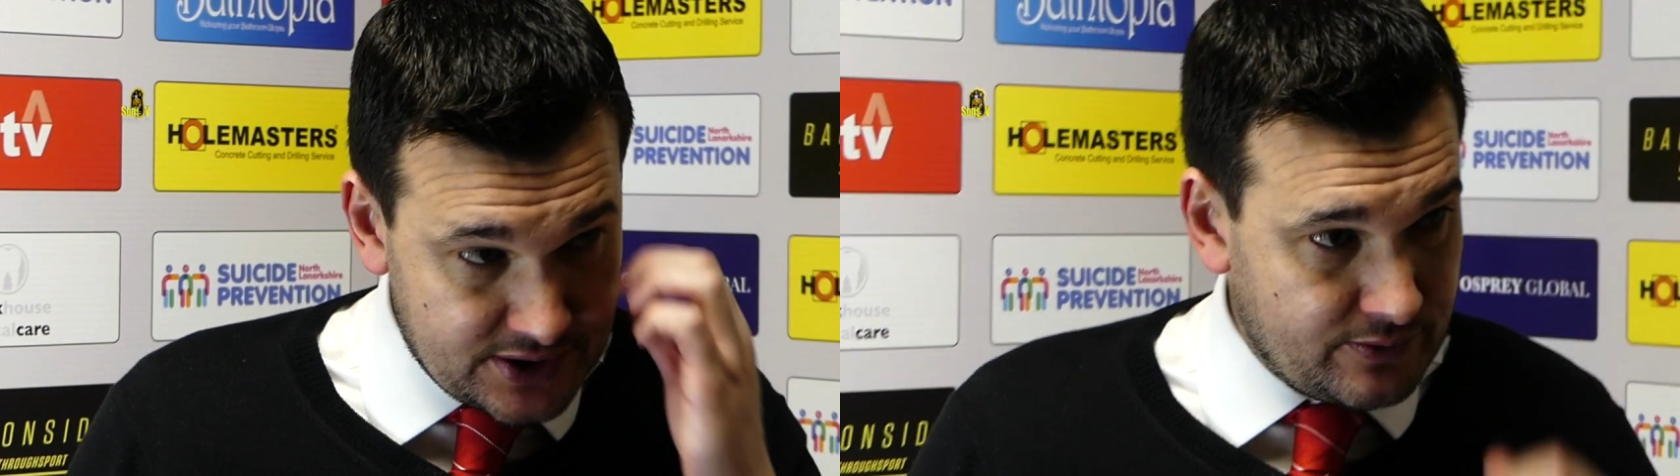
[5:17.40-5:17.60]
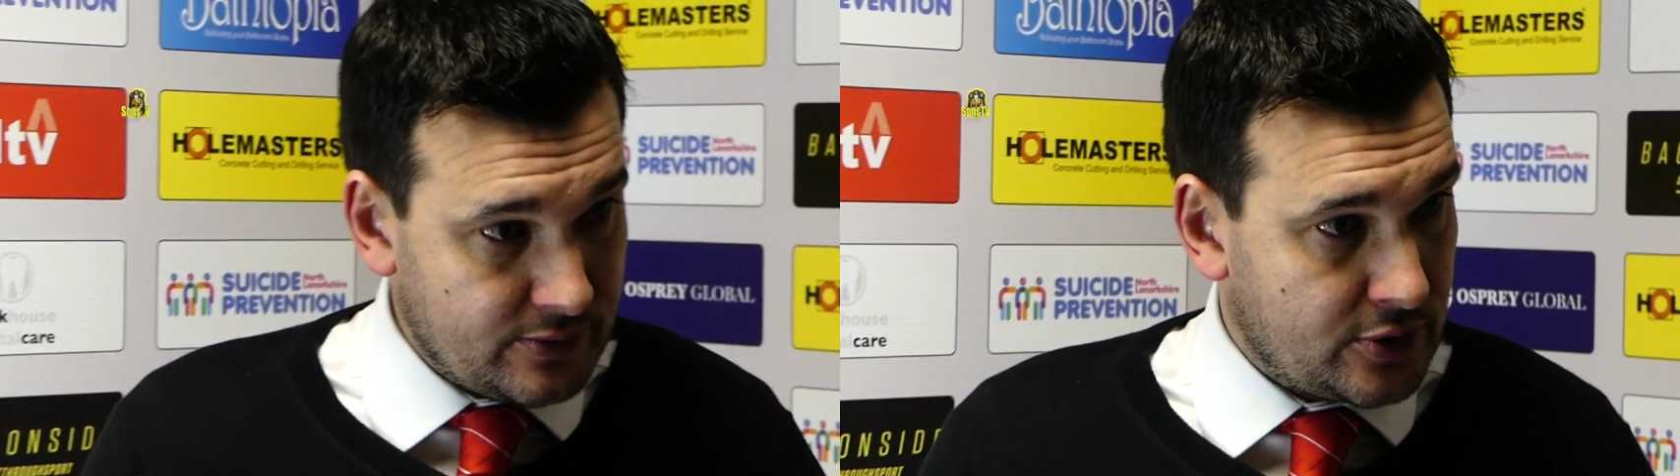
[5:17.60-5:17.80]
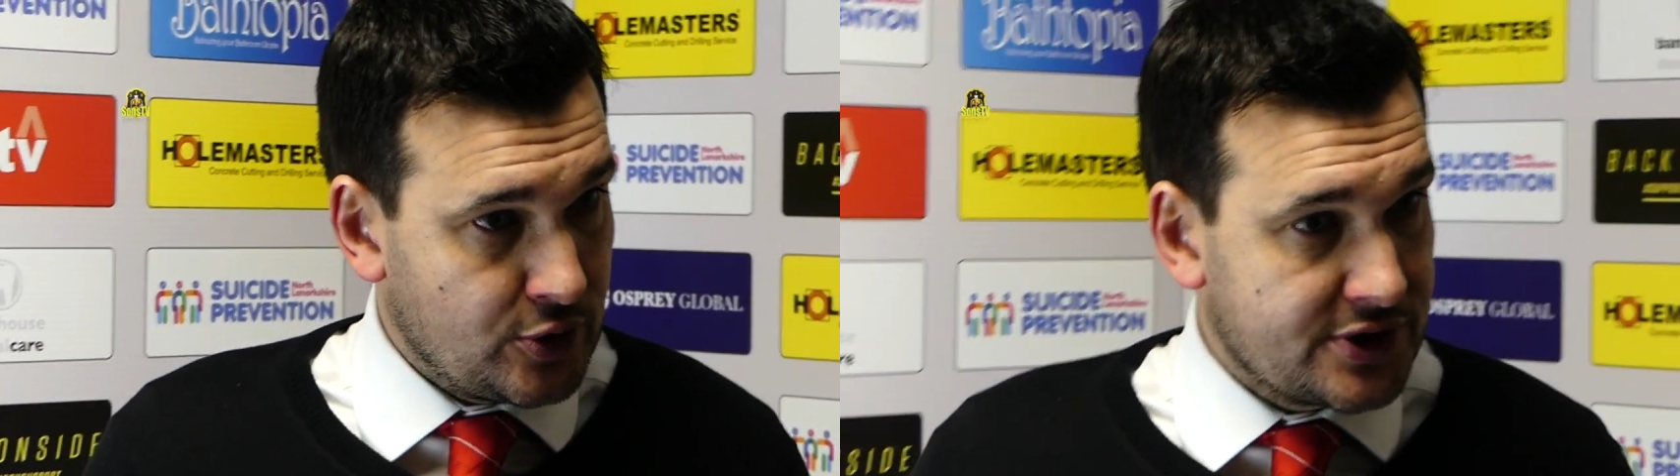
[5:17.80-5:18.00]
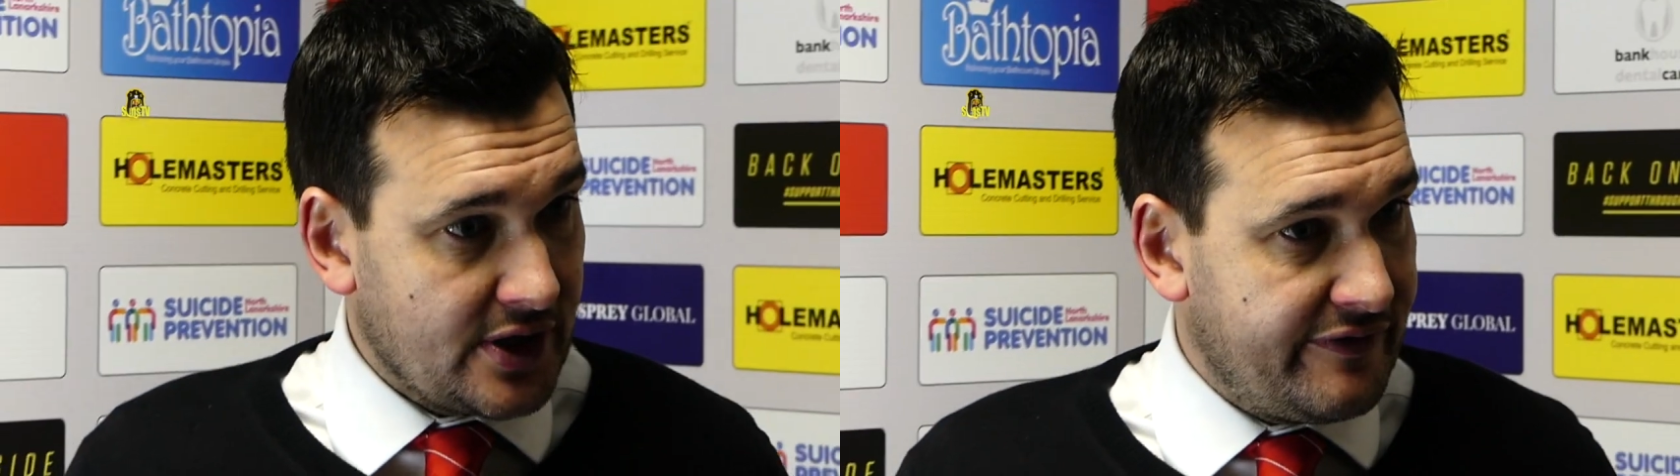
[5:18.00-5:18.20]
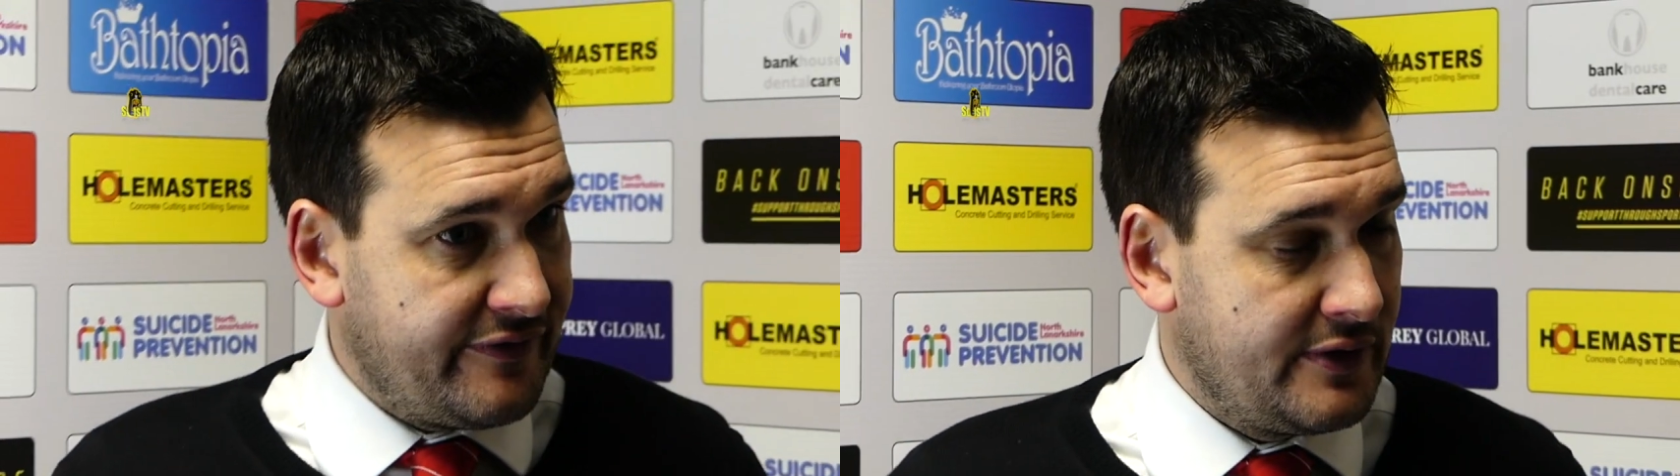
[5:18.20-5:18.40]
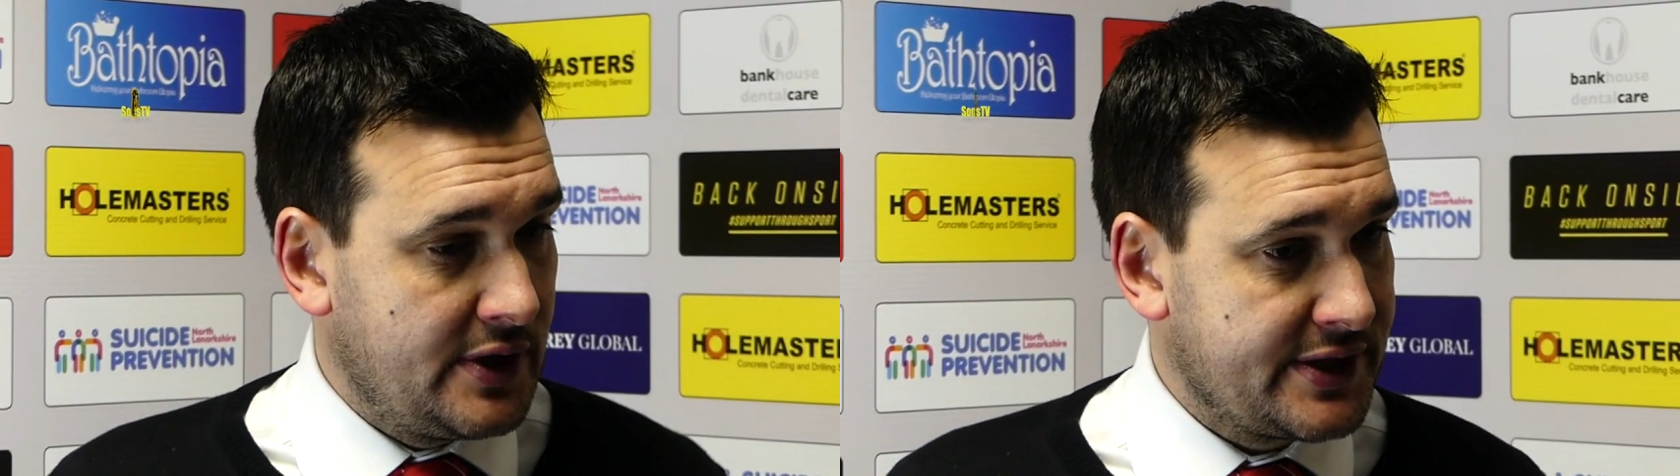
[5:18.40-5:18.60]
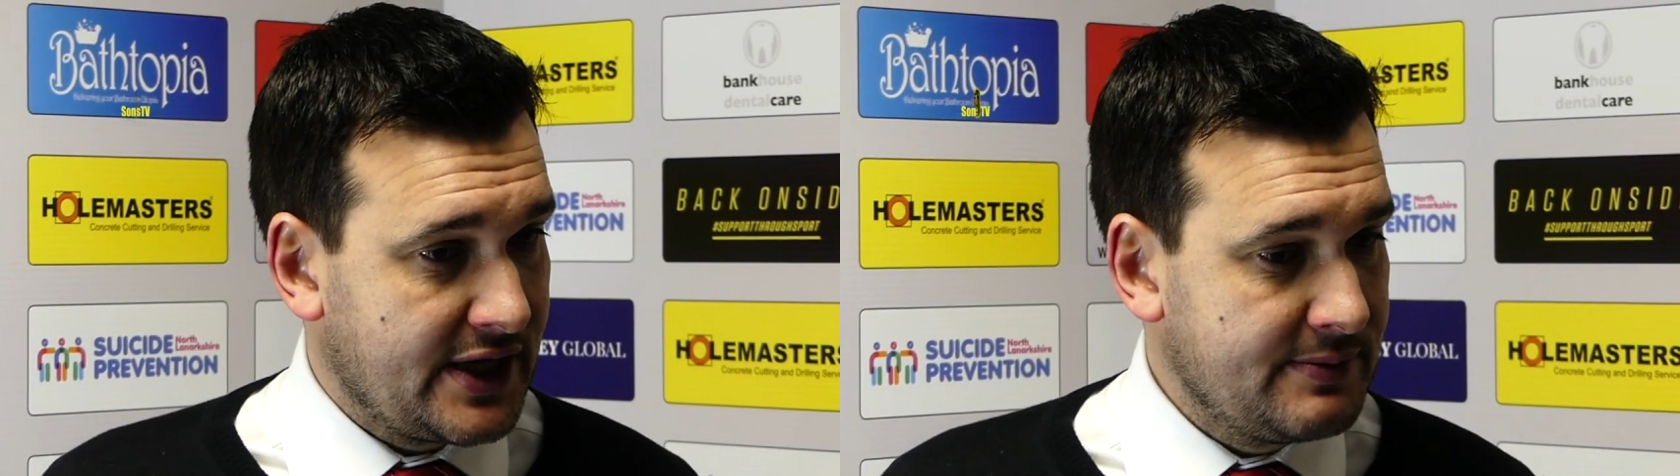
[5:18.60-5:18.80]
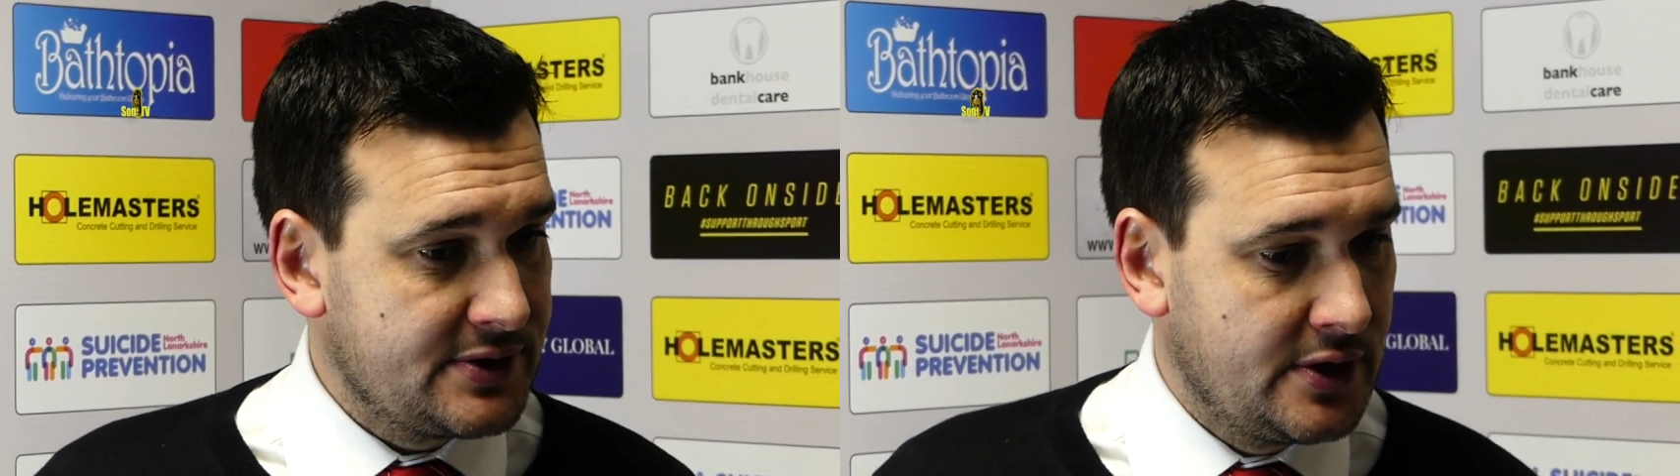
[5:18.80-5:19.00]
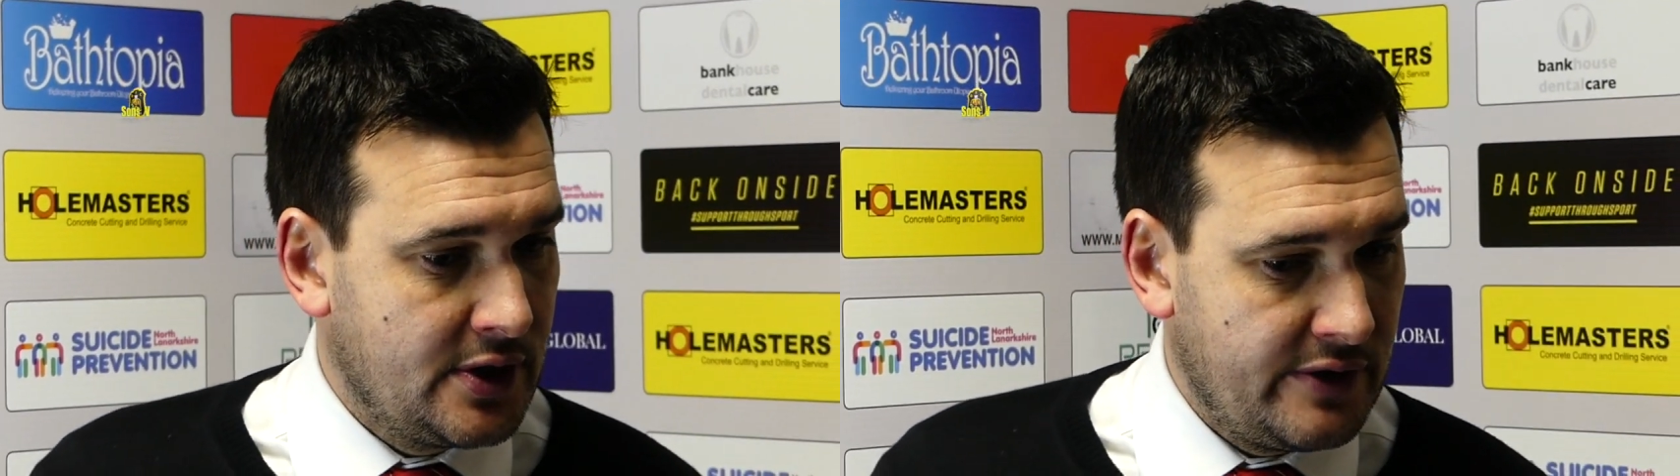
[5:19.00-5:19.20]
some good stuff at times.